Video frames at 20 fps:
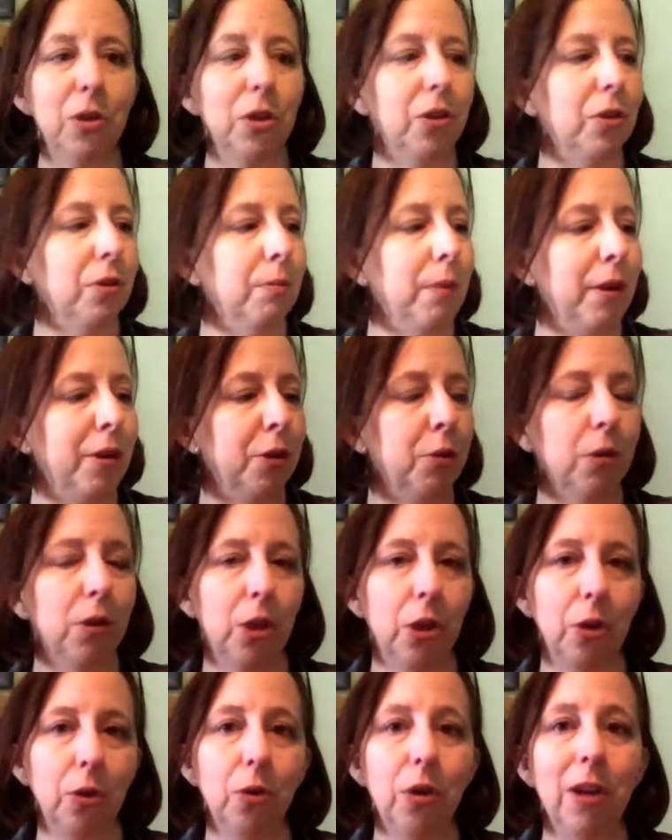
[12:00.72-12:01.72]
to do a
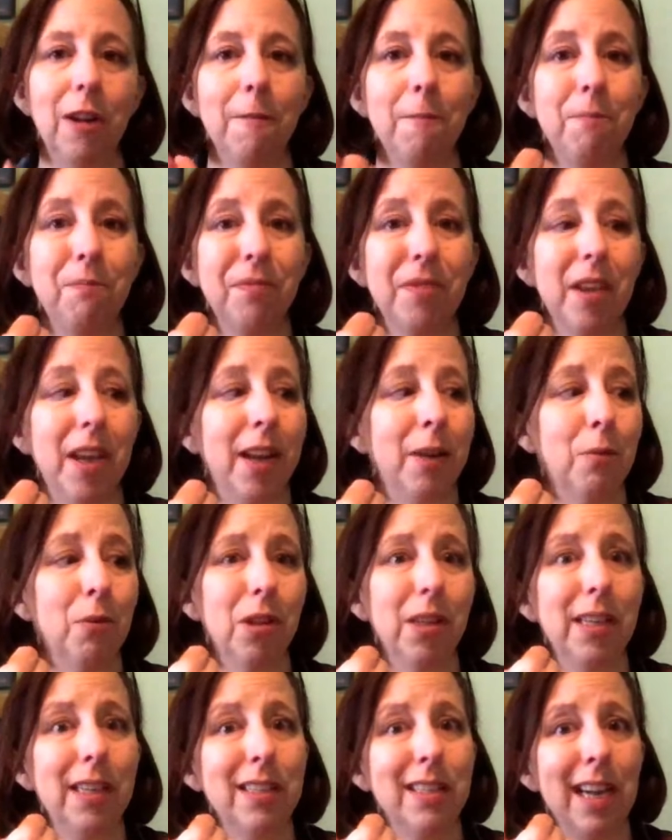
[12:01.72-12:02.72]
load, it
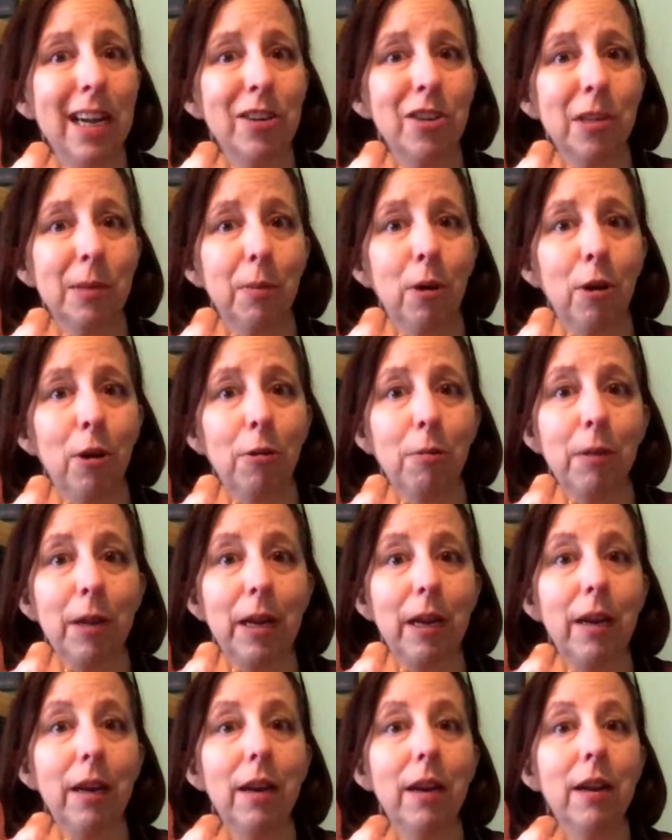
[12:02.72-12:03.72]
really is actually
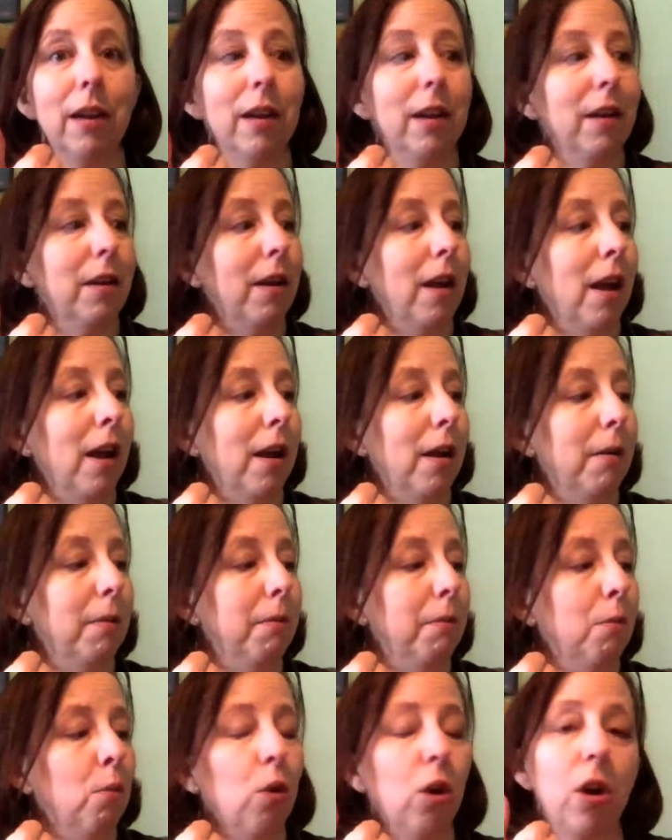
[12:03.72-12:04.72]
probably
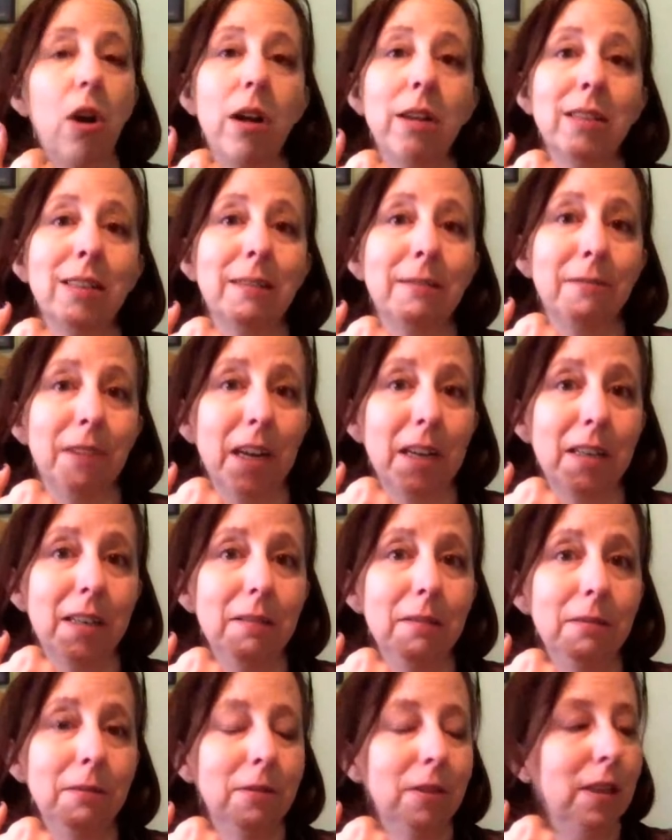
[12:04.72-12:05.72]
more cost
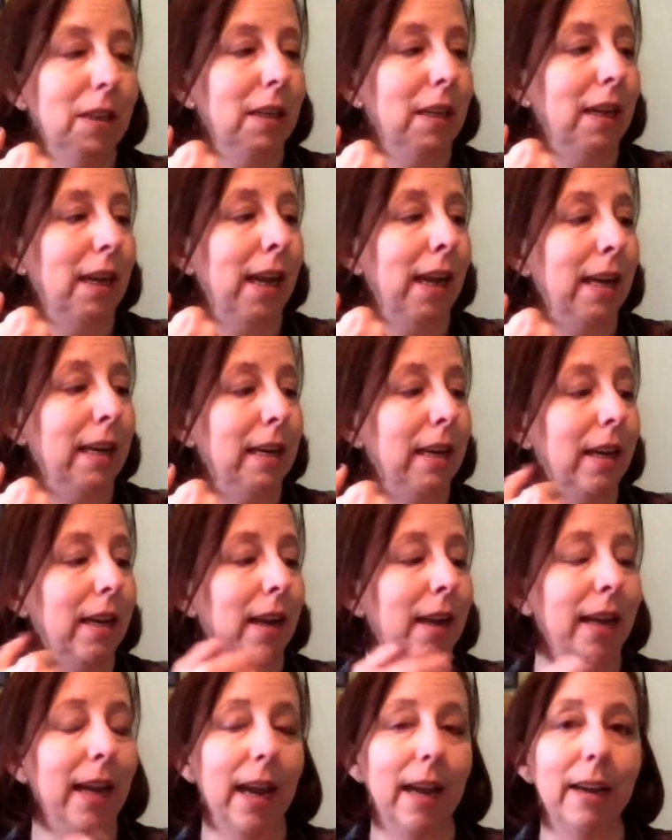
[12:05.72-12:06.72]
effective. And
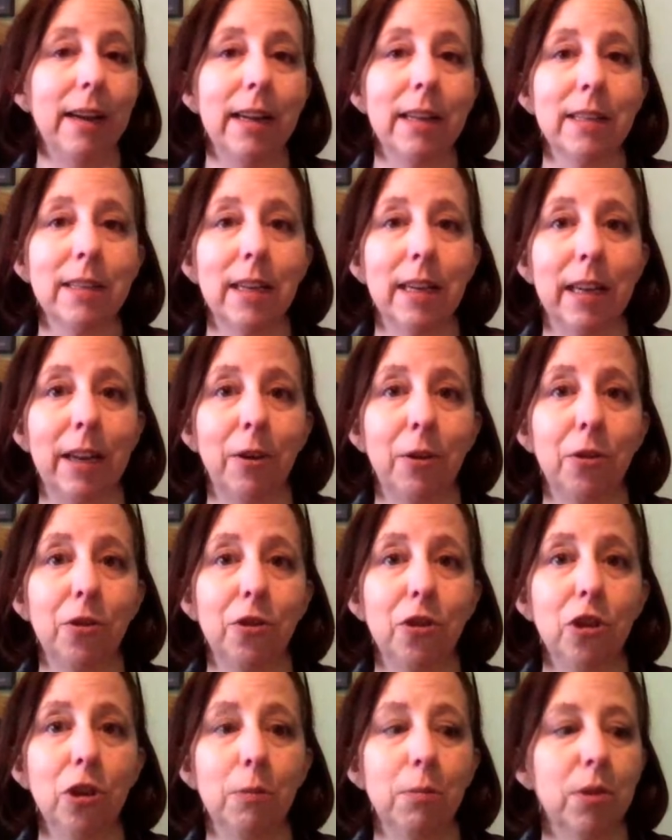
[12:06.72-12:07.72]
again, it's going to kill the
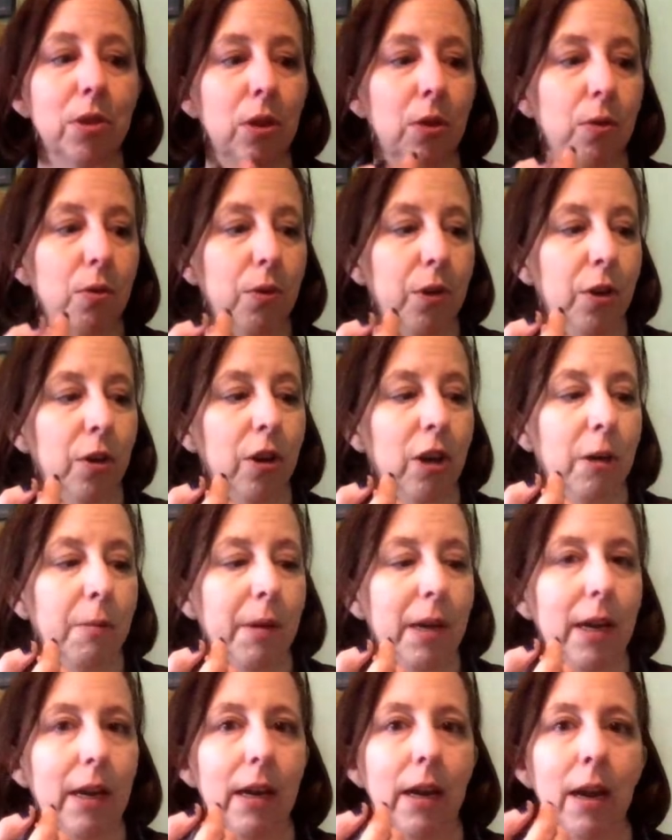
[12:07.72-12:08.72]
germs. So you're going to
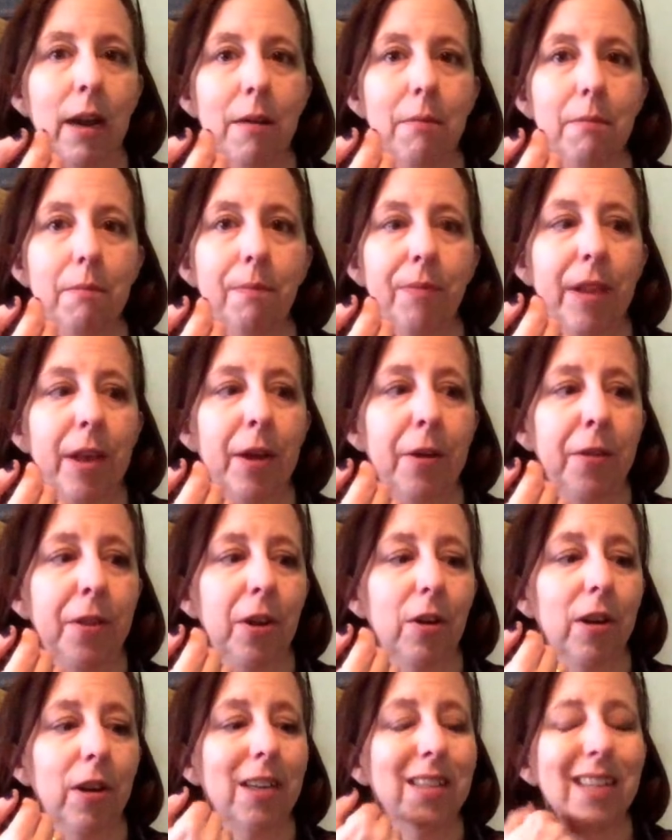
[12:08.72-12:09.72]
be
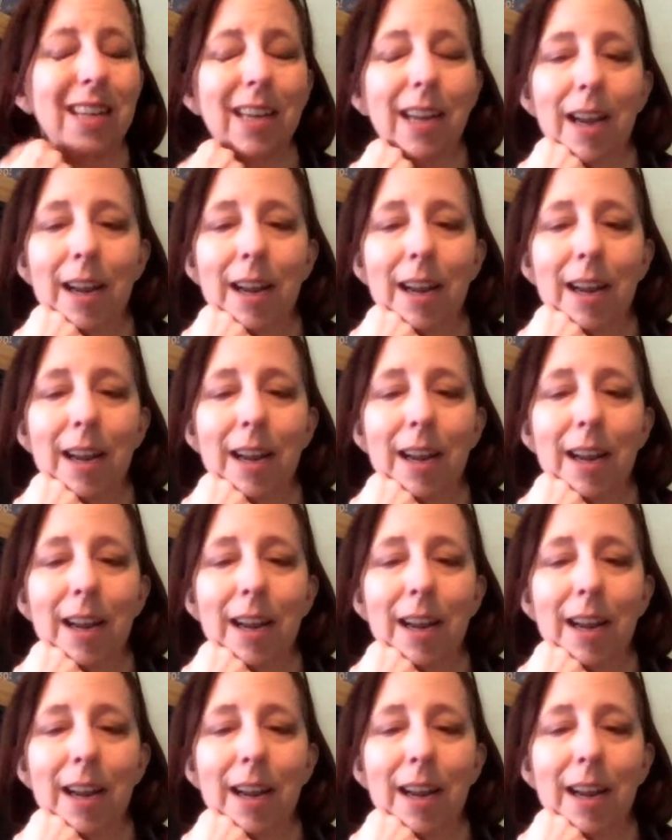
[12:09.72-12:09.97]
healthier. Because